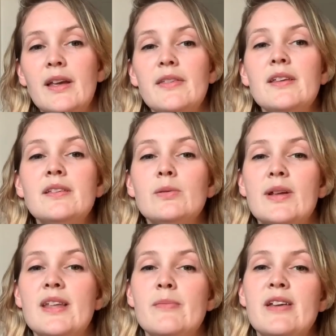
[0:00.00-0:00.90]
This is
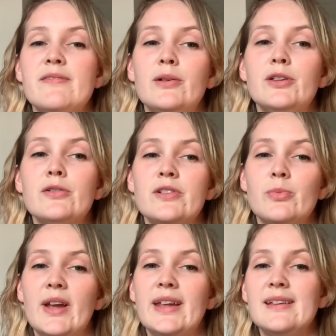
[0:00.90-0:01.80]
when they may feel urine
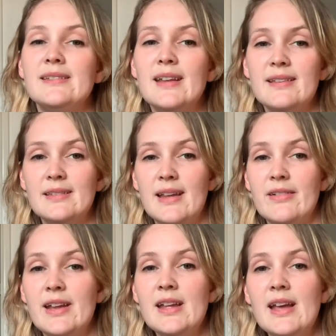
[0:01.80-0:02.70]
spraying is
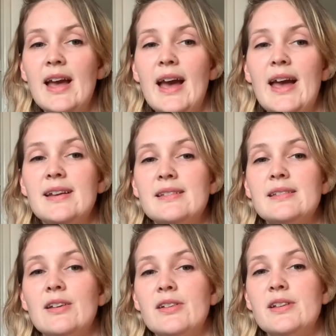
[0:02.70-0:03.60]
necessary and is a
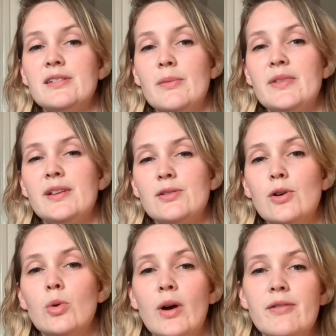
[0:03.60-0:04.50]
sign that something's not
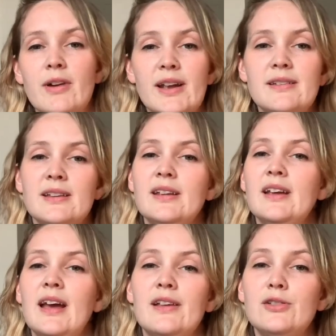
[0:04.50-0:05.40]
quite right,
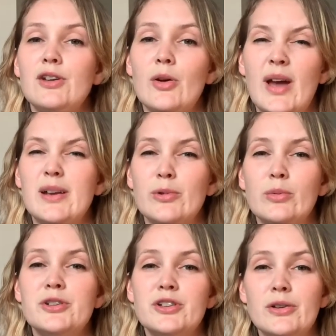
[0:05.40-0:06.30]
as no animal
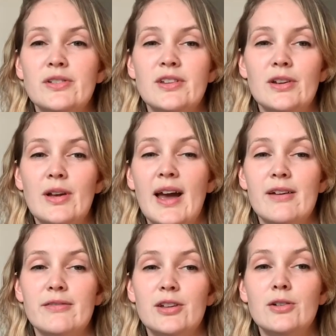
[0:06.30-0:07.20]
would choose to have
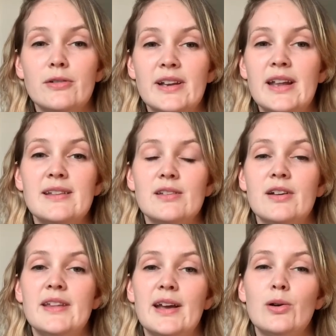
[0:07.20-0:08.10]
urine inside
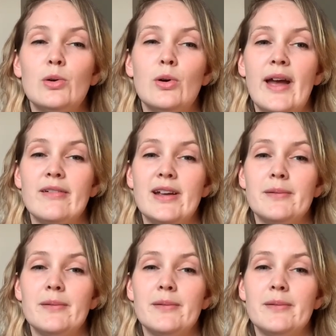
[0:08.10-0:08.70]
their core area.